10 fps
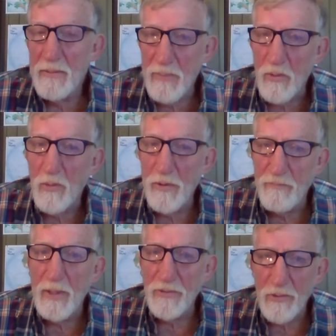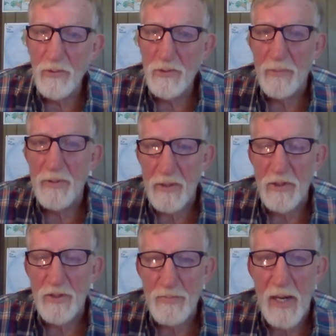but we've been through something
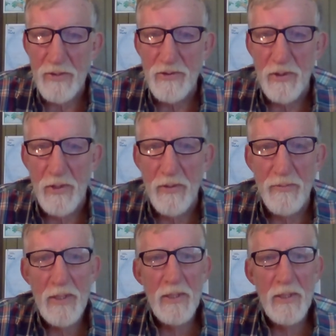this past year.